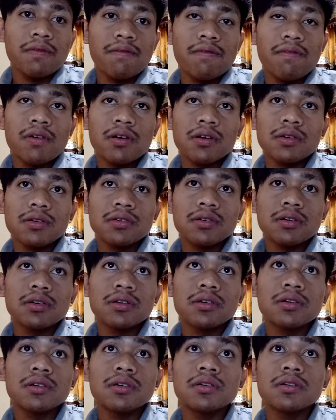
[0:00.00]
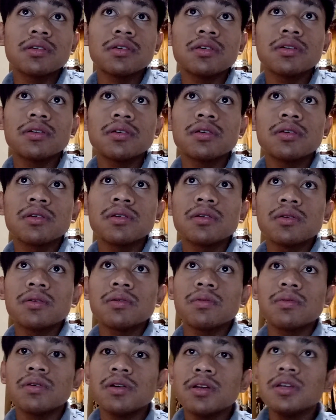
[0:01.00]
Fuck.
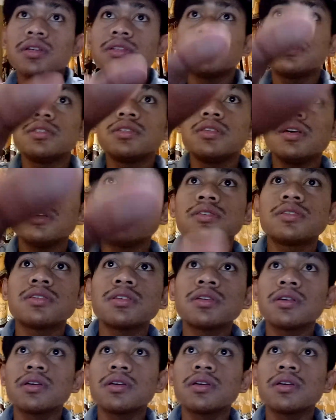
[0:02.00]
What is this?